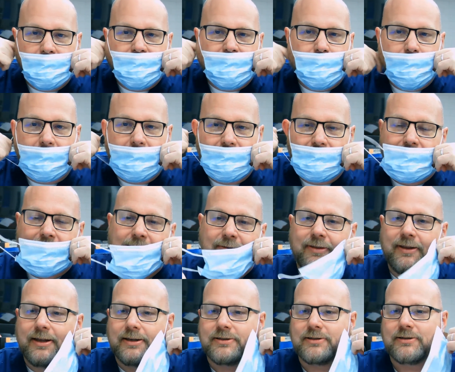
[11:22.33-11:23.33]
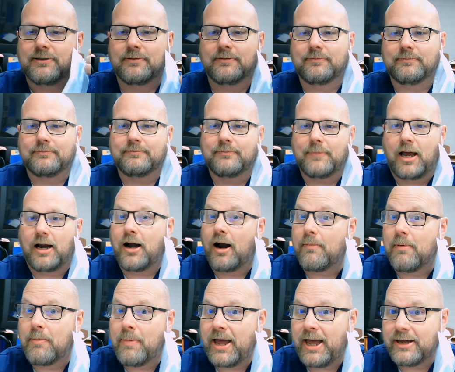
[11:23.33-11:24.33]
they're wearing it like this, I got
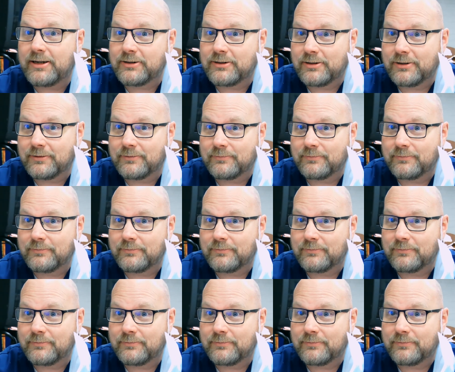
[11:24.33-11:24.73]
my mask.